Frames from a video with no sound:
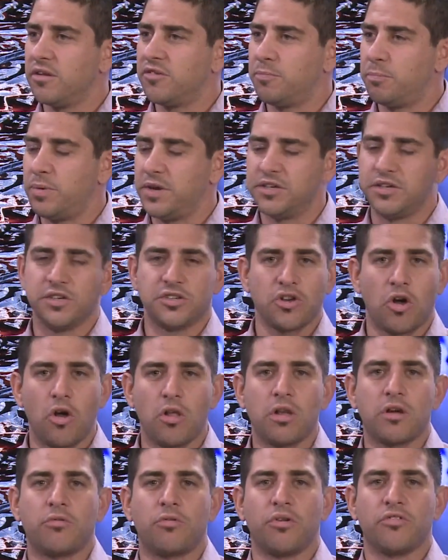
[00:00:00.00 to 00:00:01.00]
species
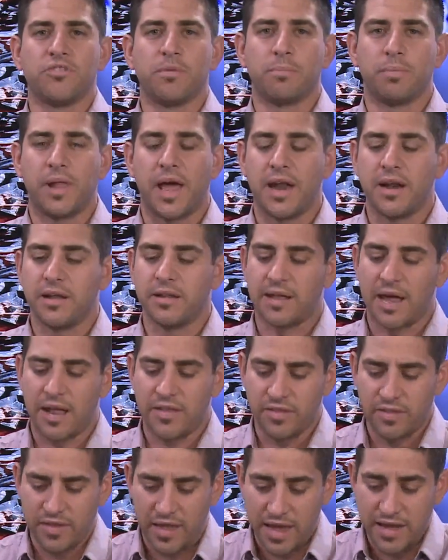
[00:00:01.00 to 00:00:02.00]
all across the planet.
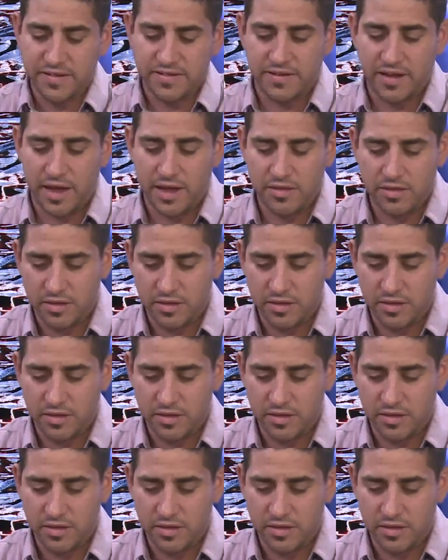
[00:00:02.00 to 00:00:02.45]
And they say,